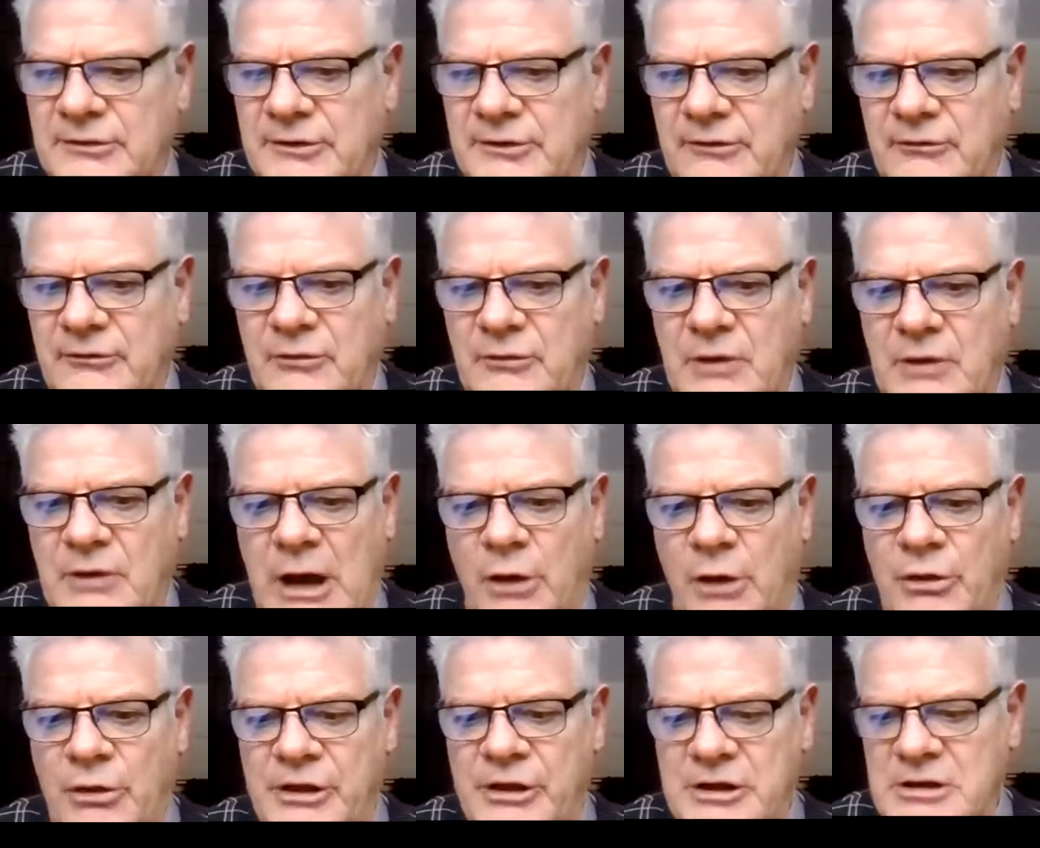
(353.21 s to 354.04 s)
of how
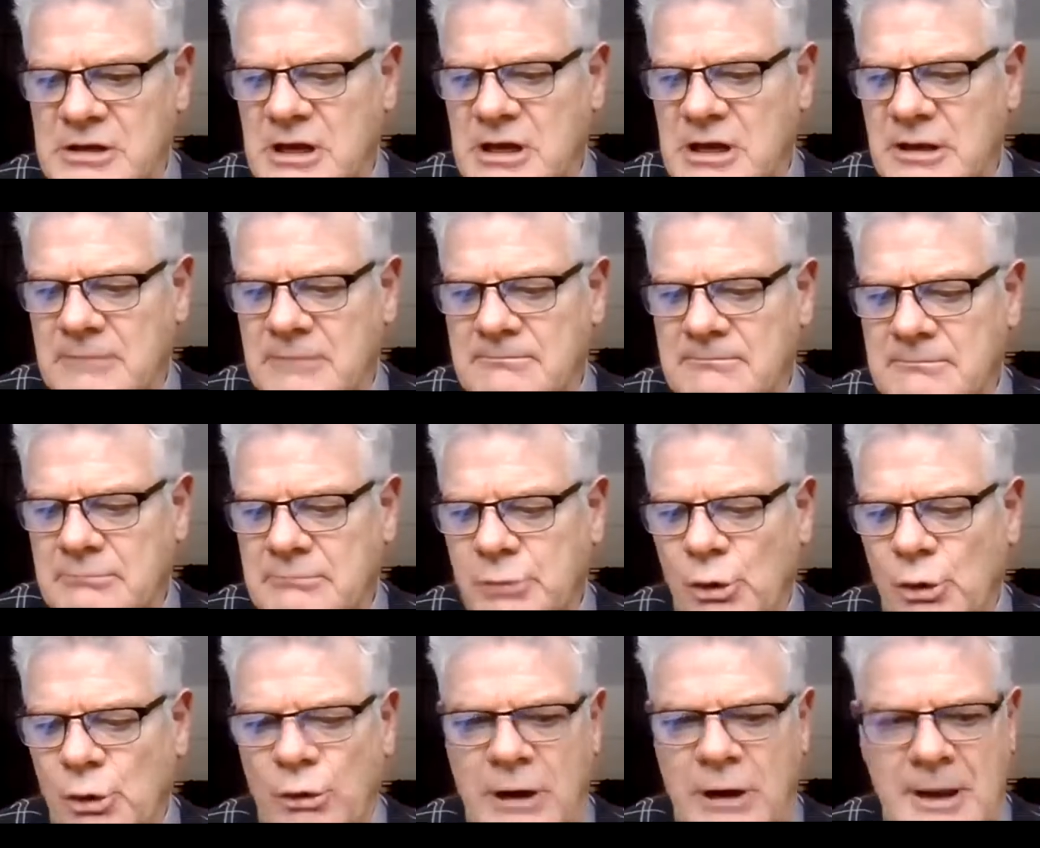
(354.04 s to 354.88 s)
the
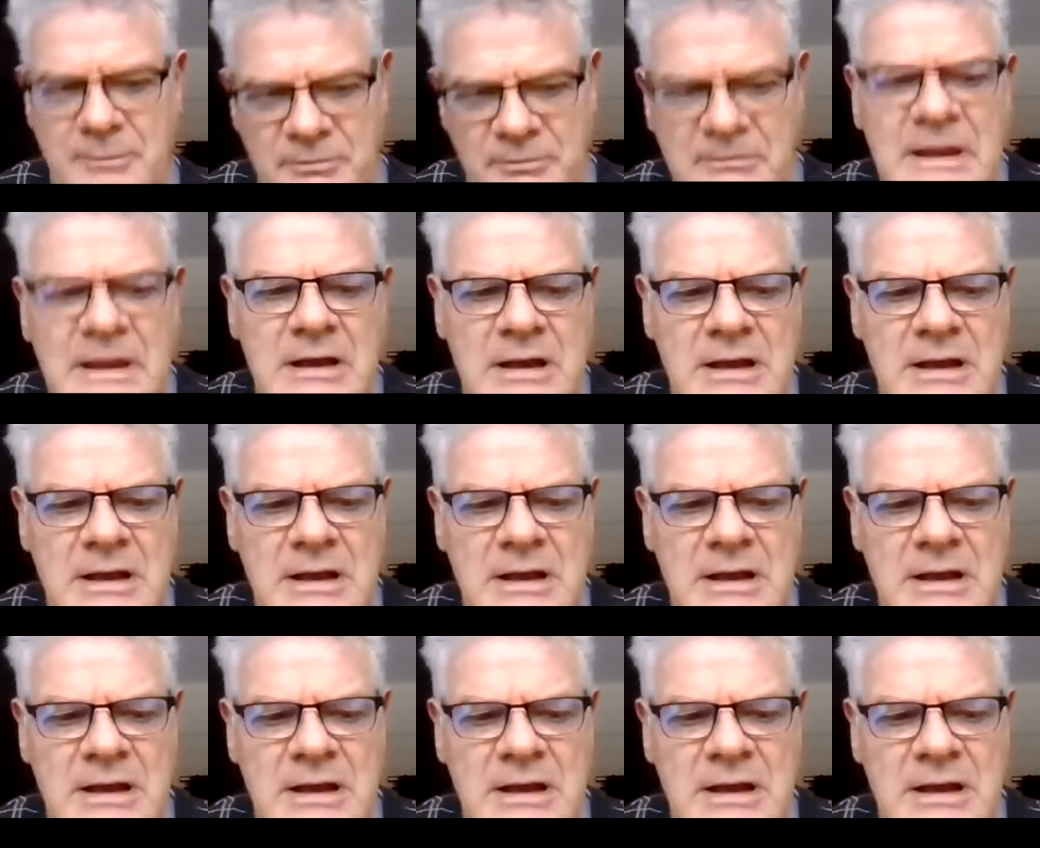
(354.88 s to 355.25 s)
program